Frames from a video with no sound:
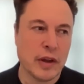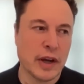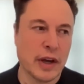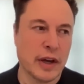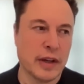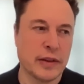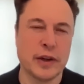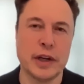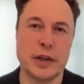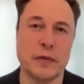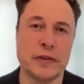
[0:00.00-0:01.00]

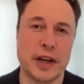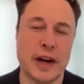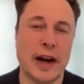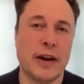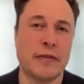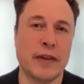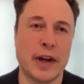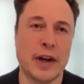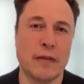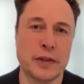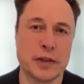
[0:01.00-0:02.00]
32% uh, iron by
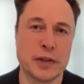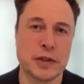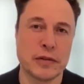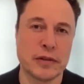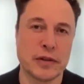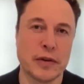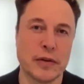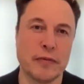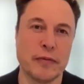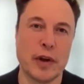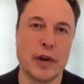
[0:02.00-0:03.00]
composition. So
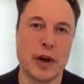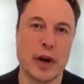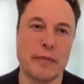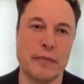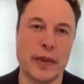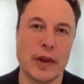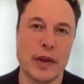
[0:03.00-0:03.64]
uh,